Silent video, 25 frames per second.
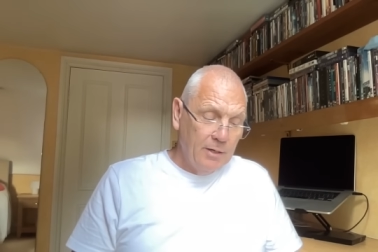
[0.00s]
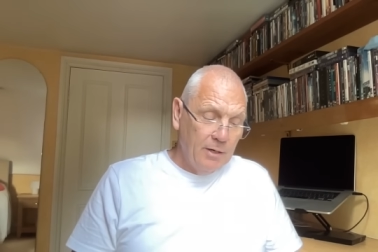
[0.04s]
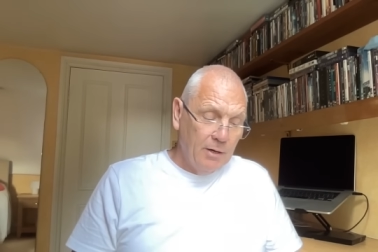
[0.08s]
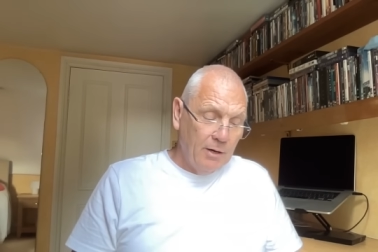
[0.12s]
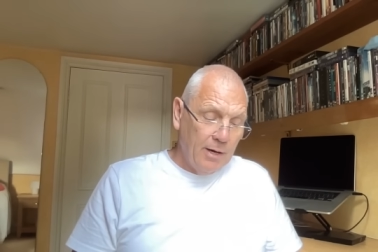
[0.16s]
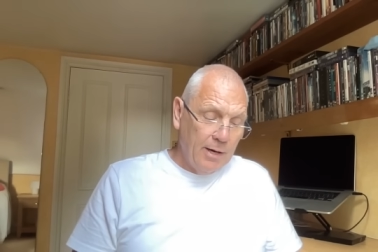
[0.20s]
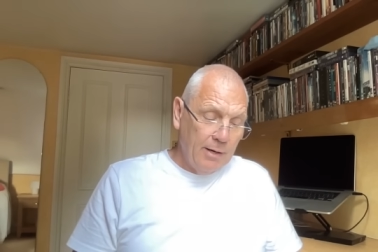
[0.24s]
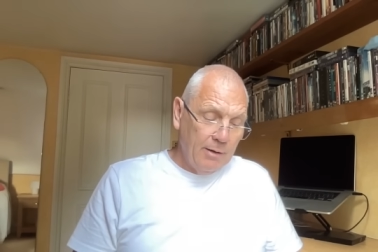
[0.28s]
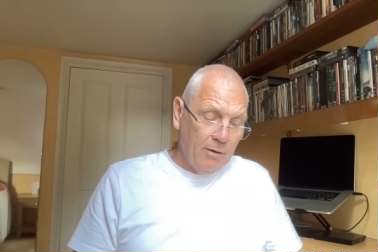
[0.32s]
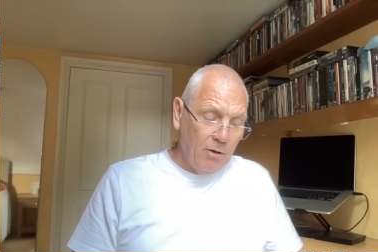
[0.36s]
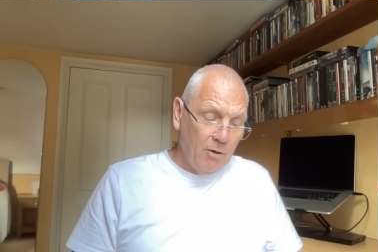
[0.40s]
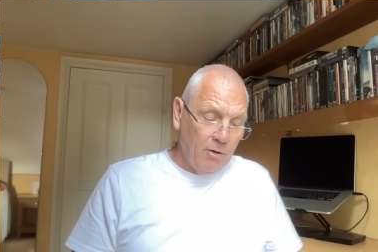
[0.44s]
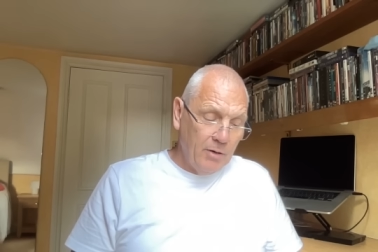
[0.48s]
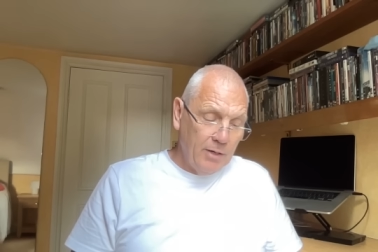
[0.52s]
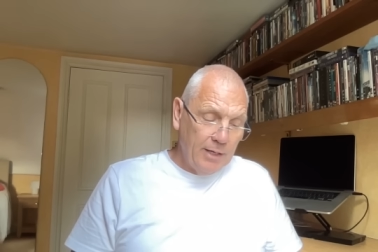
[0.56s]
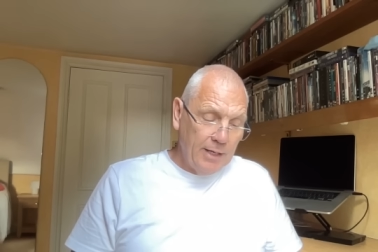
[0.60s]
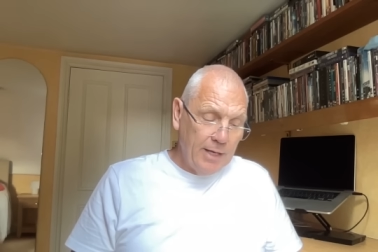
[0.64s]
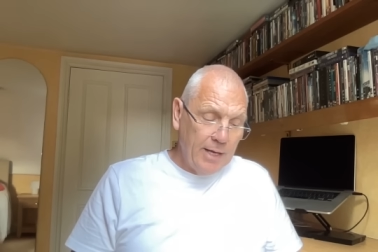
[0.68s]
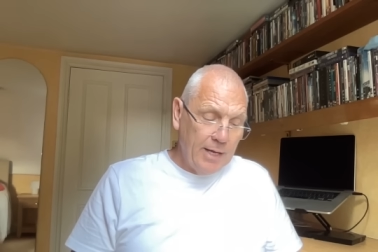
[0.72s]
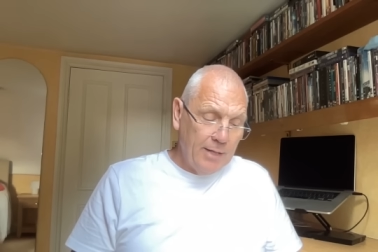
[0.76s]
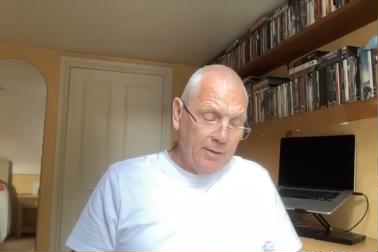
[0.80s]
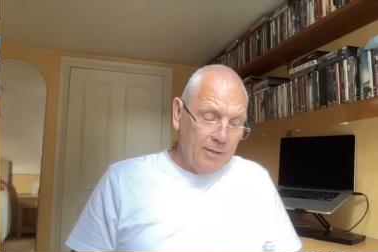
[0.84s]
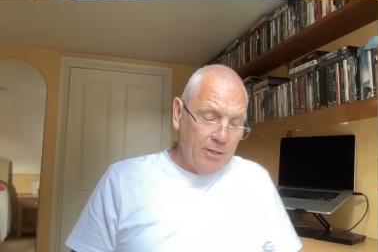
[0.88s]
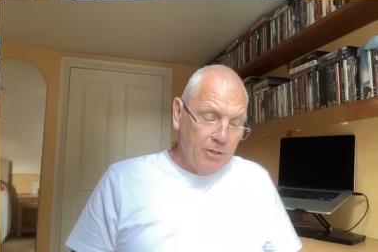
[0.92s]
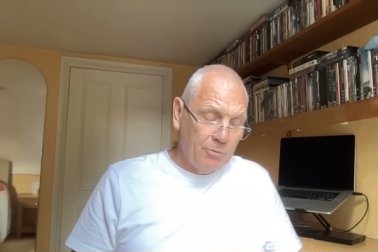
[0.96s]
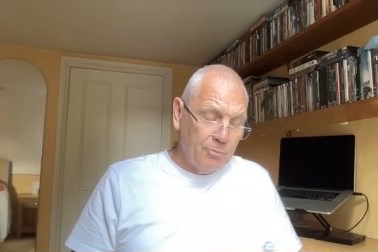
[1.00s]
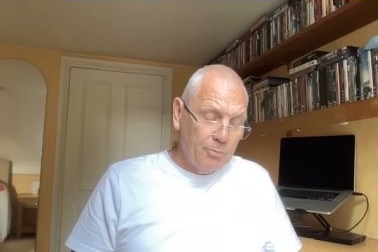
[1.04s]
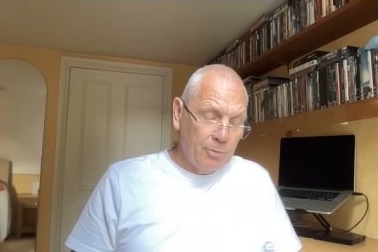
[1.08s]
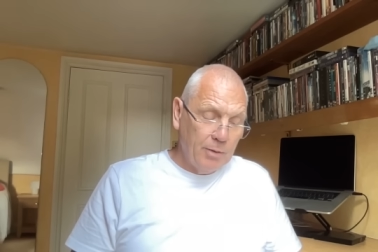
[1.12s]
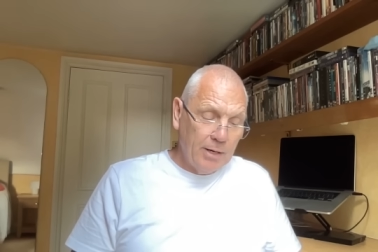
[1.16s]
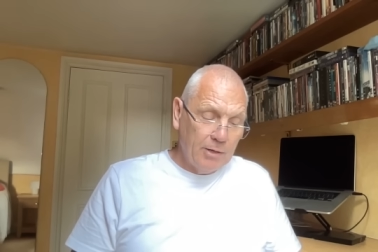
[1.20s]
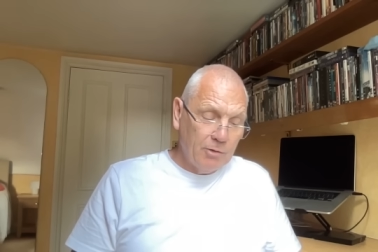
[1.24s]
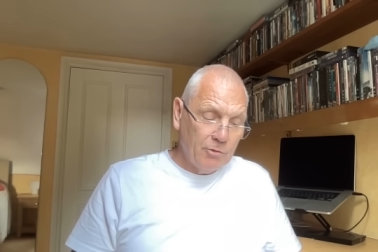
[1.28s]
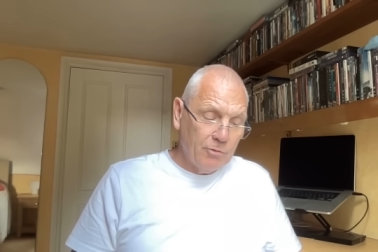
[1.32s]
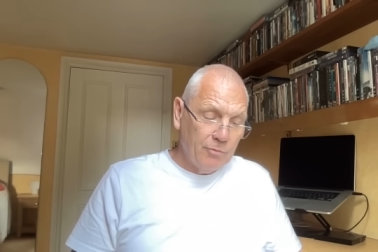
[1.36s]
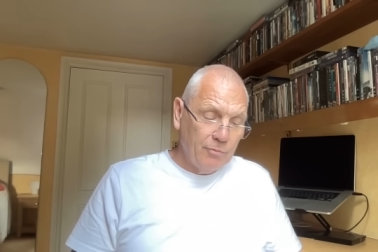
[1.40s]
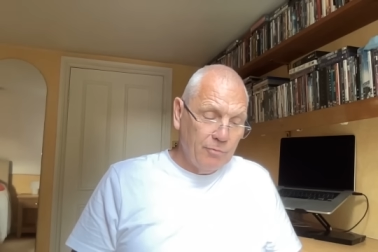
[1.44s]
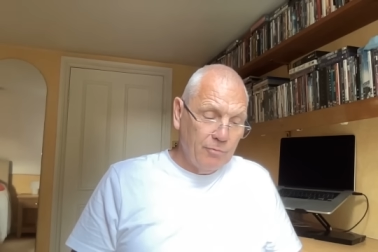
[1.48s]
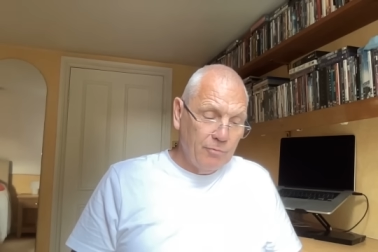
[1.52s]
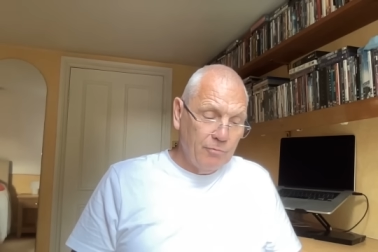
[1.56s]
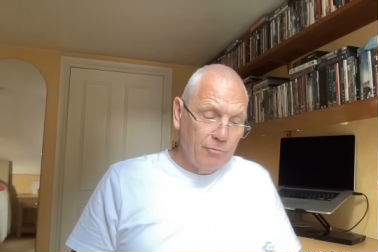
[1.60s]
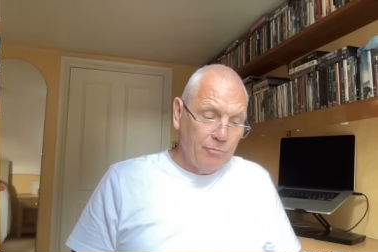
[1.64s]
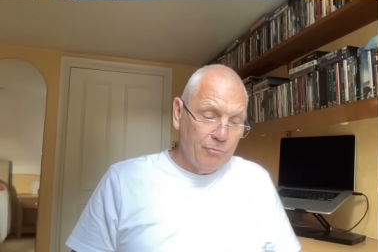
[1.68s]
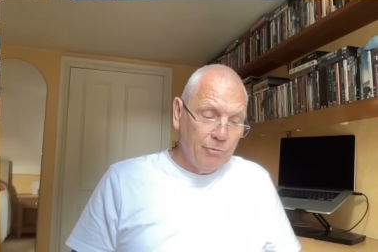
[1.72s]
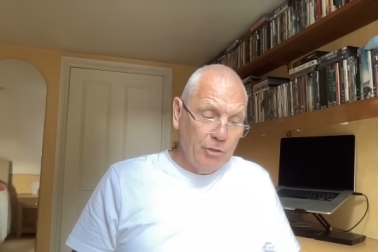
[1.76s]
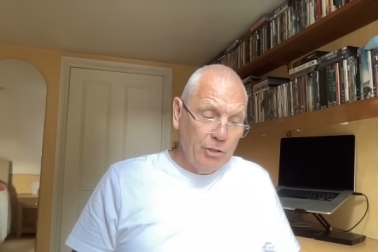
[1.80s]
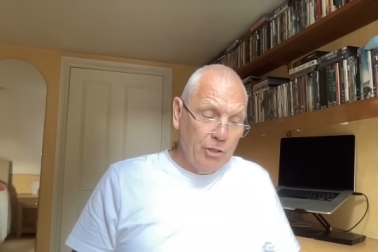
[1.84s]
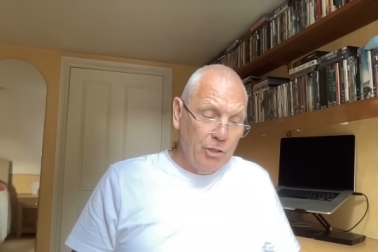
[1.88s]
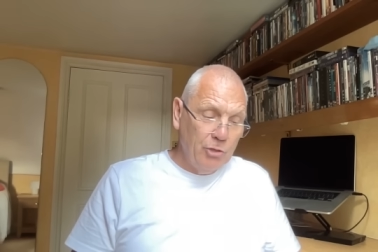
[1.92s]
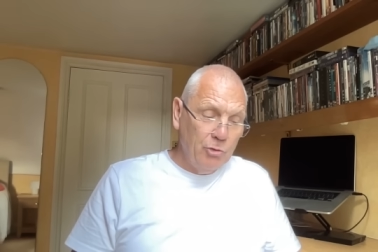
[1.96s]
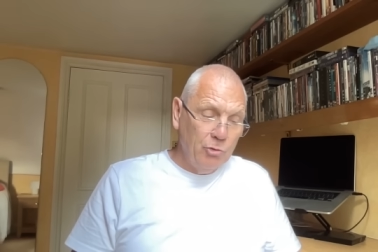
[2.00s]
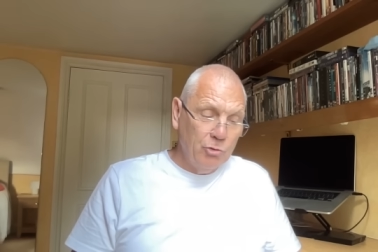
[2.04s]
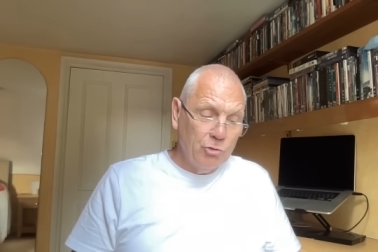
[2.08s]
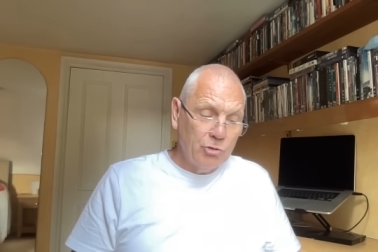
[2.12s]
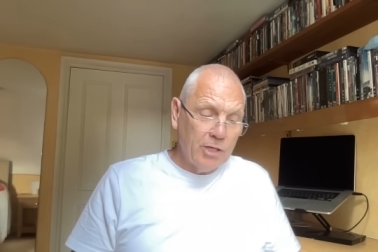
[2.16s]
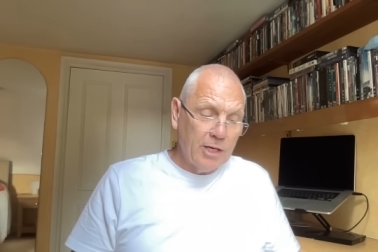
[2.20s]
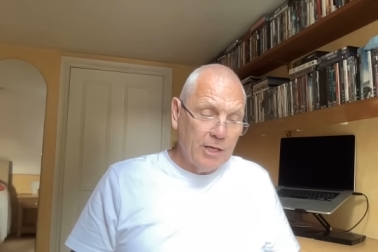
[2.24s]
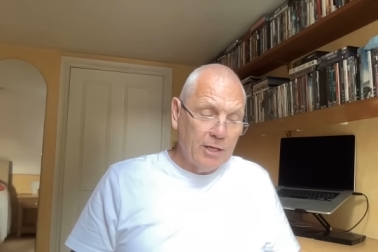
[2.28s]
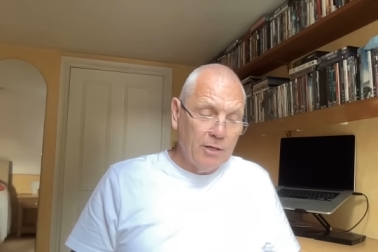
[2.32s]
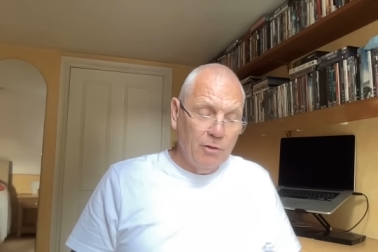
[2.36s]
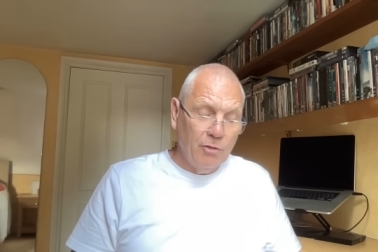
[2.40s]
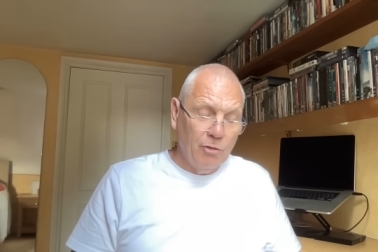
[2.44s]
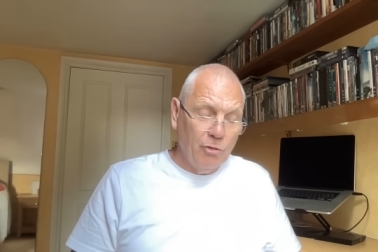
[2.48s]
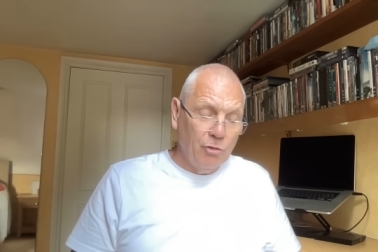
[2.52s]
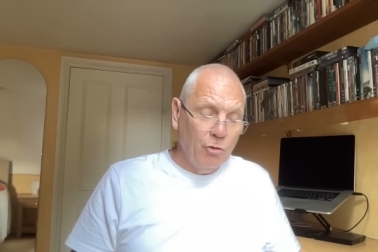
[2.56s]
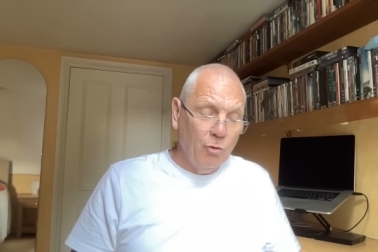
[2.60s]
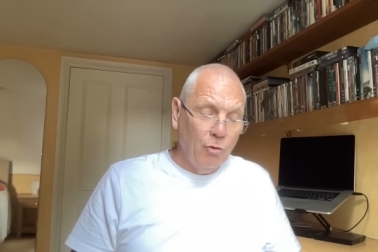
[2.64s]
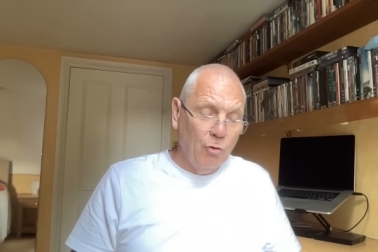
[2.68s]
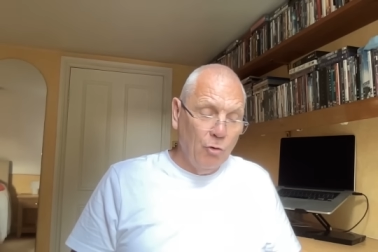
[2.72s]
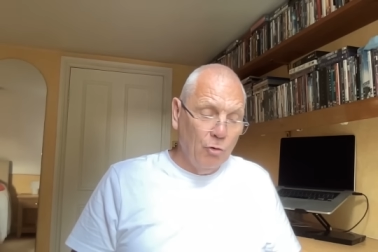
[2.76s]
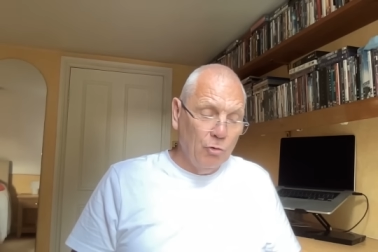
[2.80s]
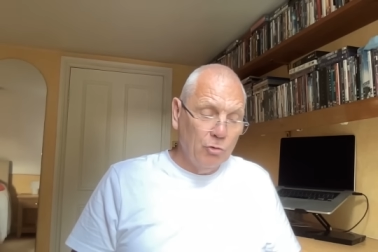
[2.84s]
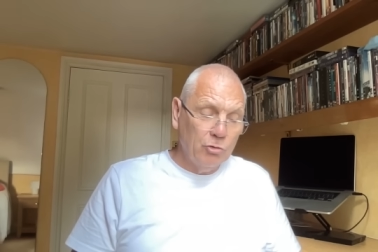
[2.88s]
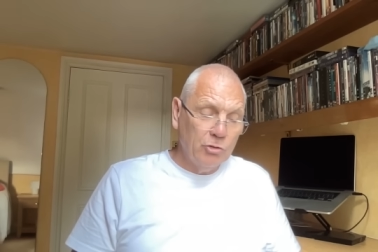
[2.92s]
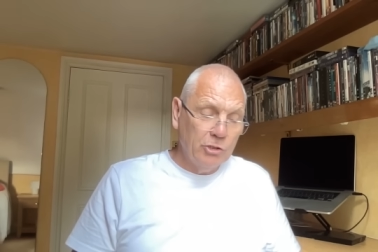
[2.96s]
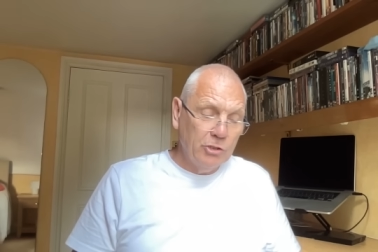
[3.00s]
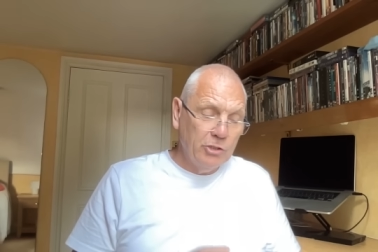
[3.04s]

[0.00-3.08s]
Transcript: I'm kind of getting this perhaps for you second thoughts.